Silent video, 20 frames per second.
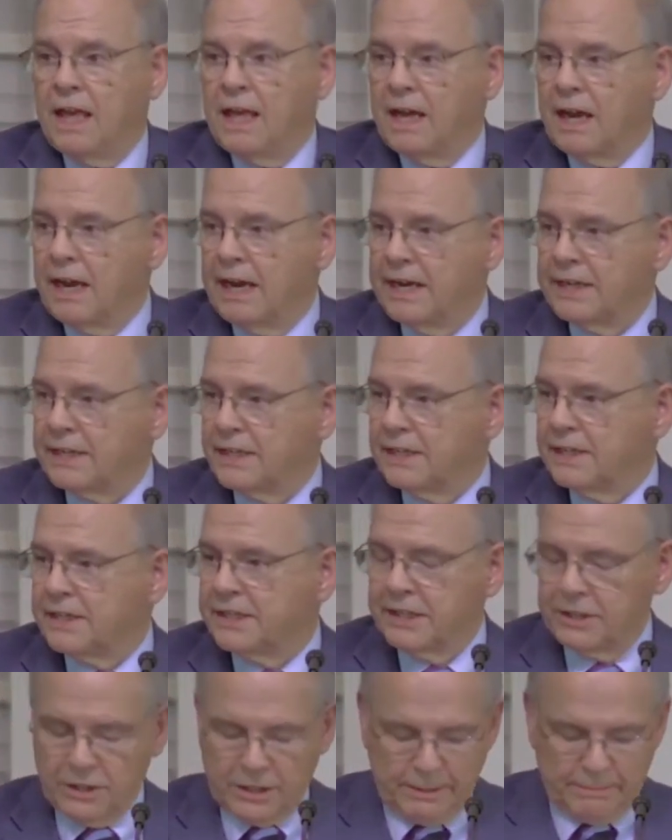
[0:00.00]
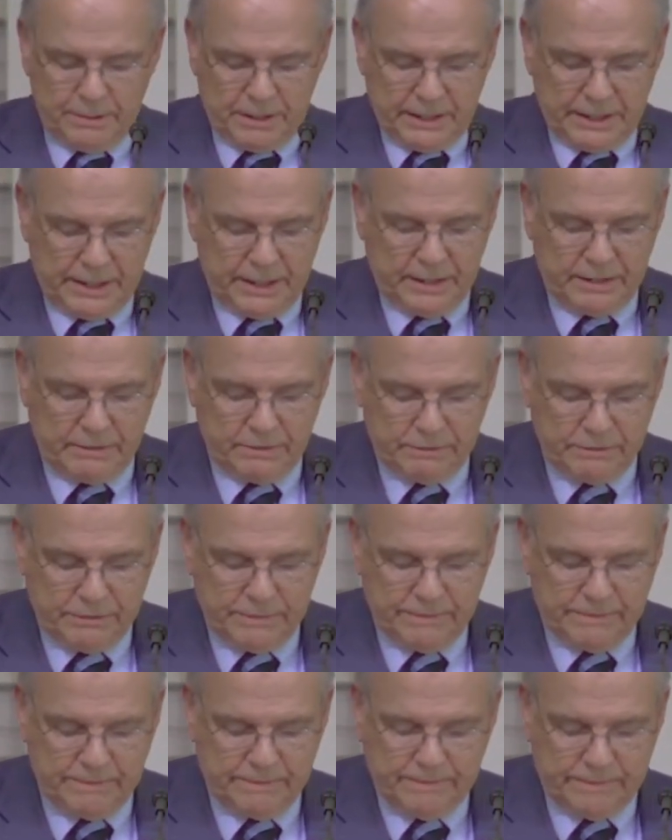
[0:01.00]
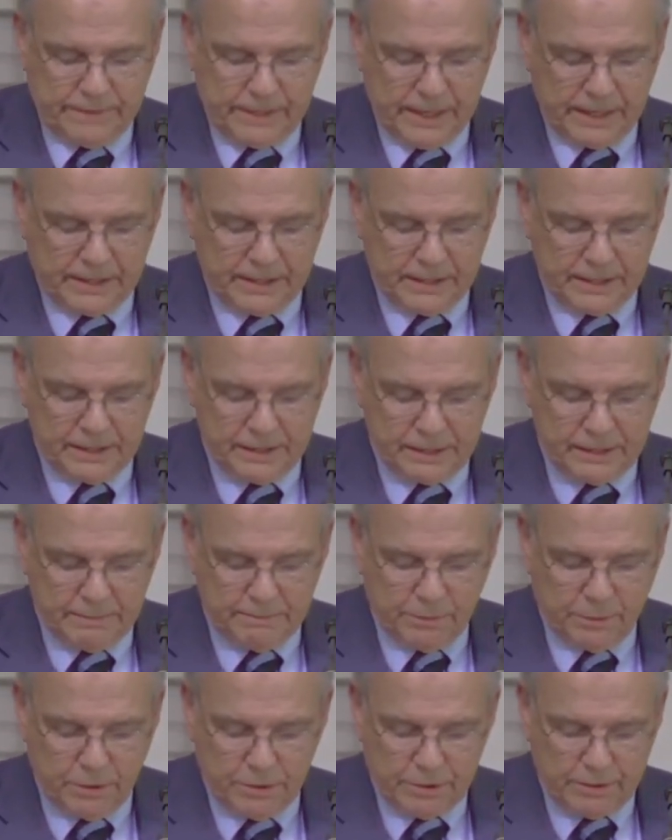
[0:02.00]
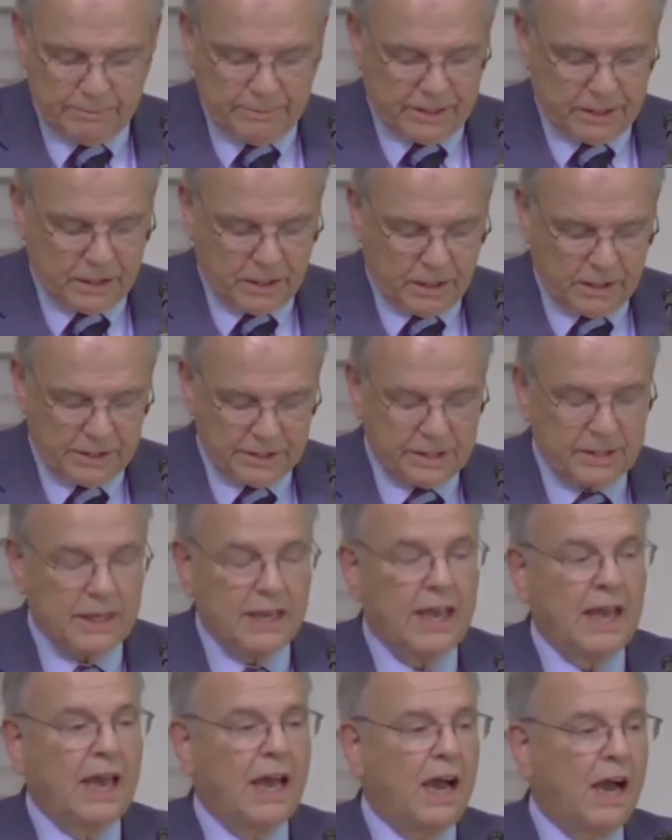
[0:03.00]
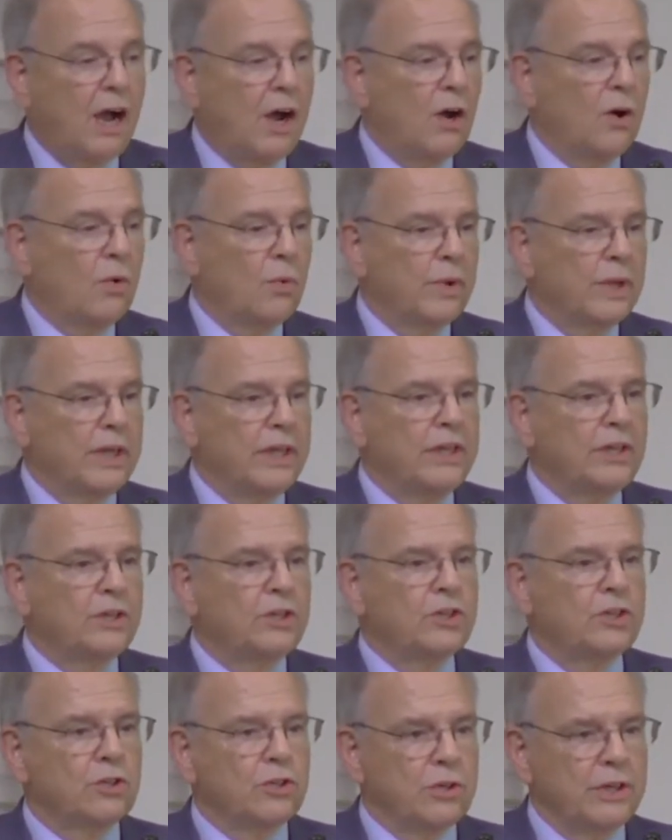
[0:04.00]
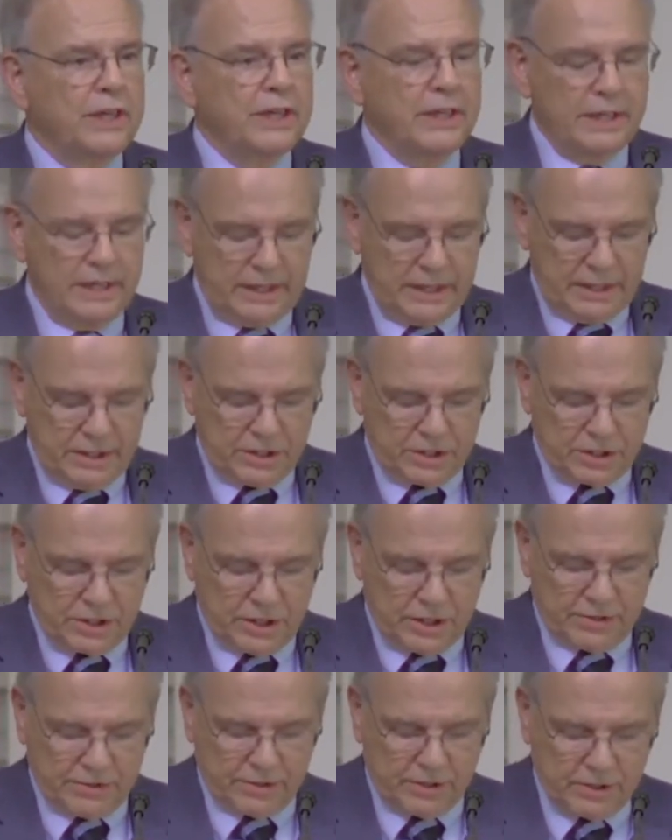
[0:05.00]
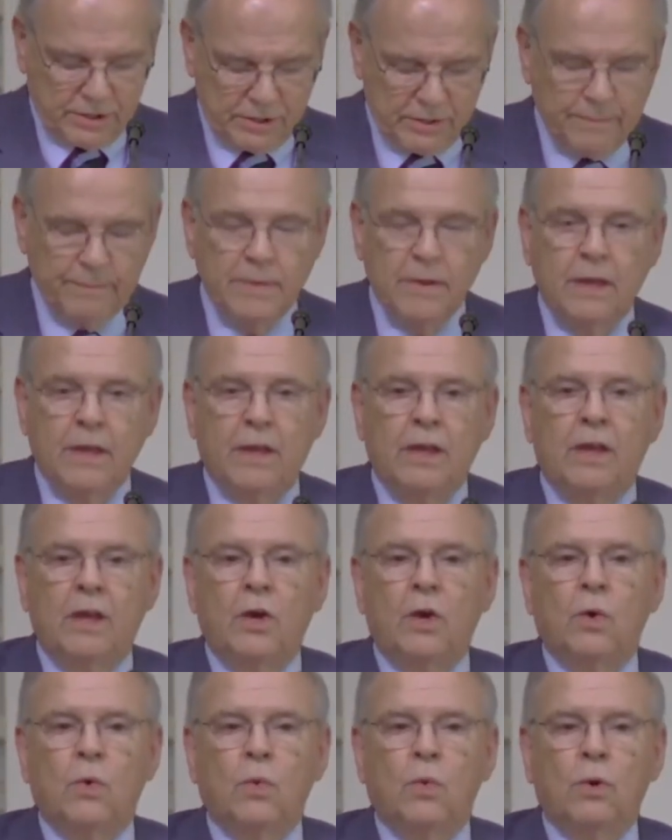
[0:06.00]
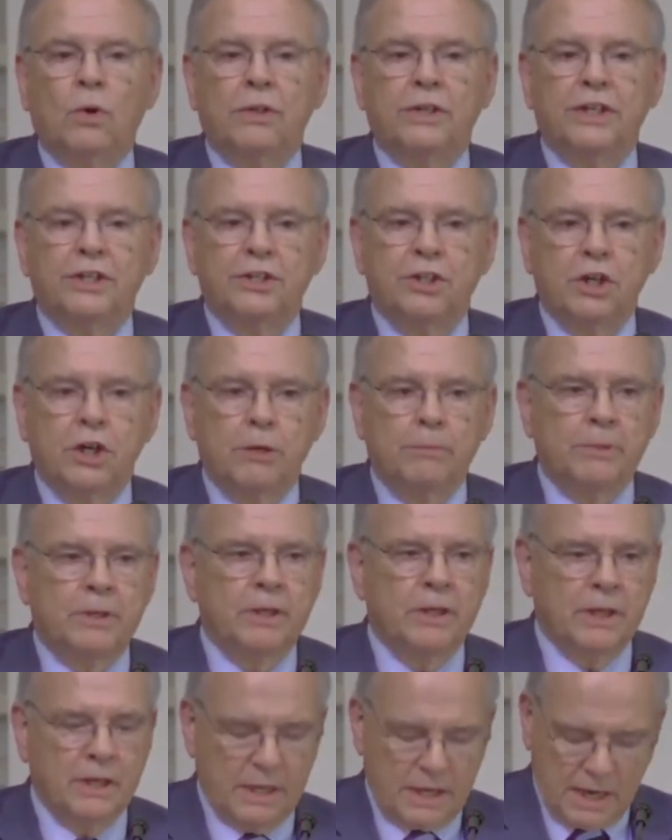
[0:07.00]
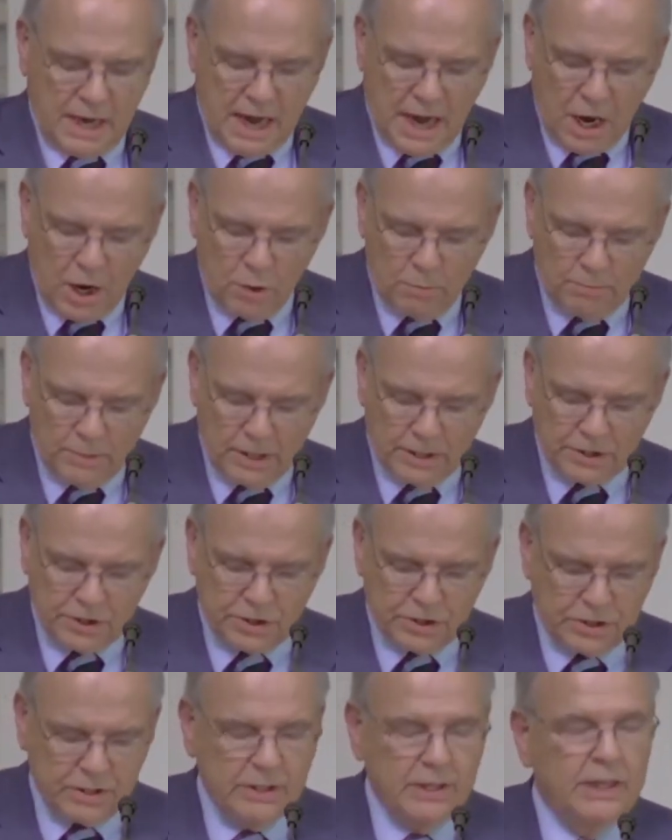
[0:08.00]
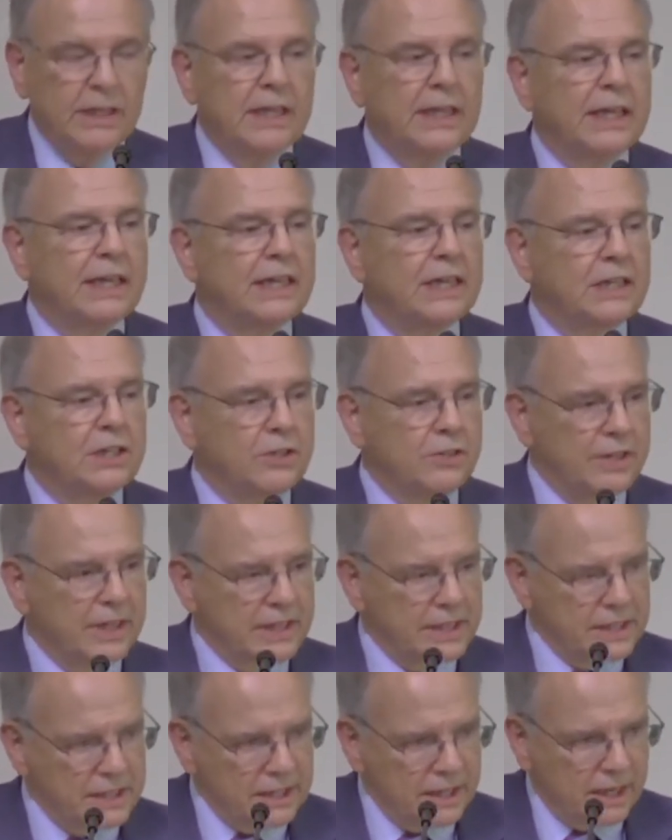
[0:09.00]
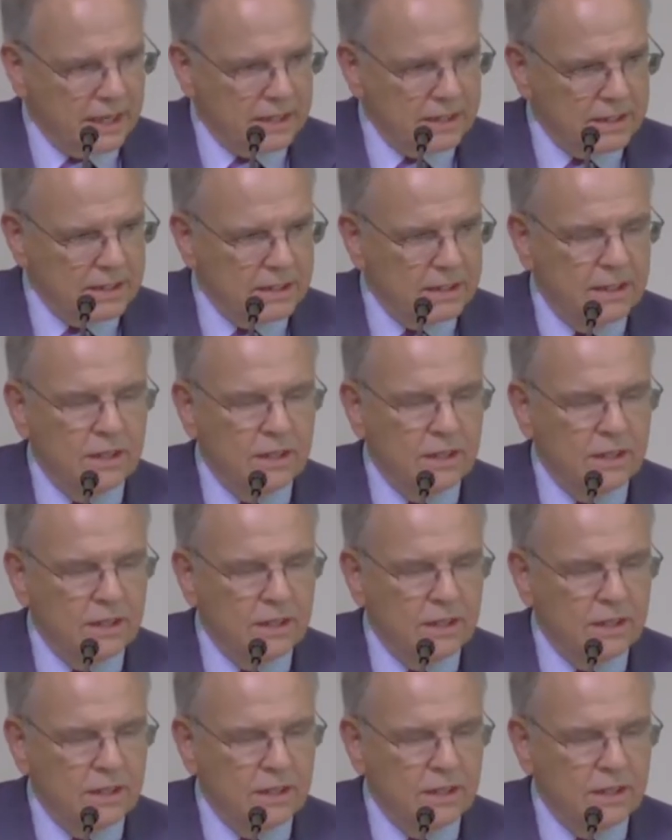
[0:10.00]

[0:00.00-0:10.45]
I sincerely believe that this is important because how we treat each other will determine how much, to the extent